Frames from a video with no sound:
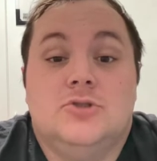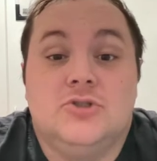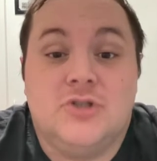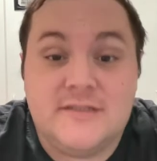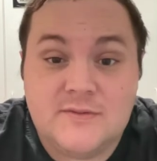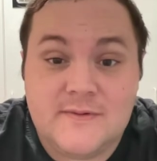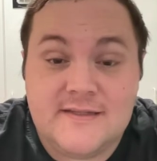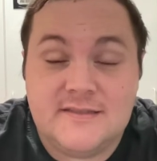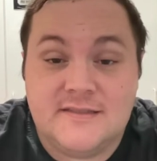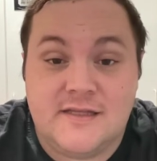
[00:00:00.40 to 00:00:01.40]
Just when
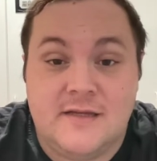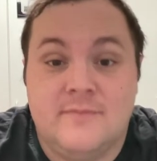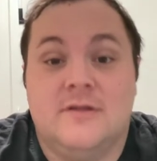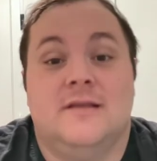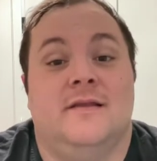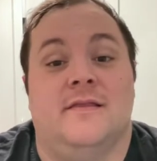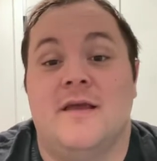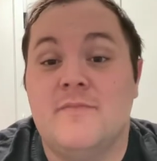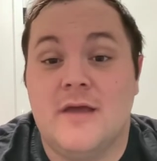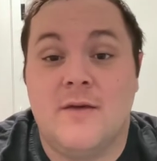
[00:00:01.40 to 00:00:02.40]
it seemed like the
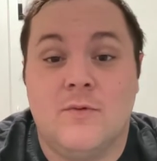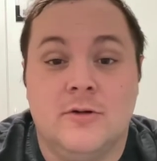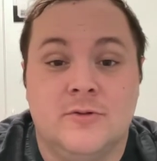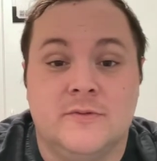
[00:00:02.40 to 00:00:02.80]
NBA world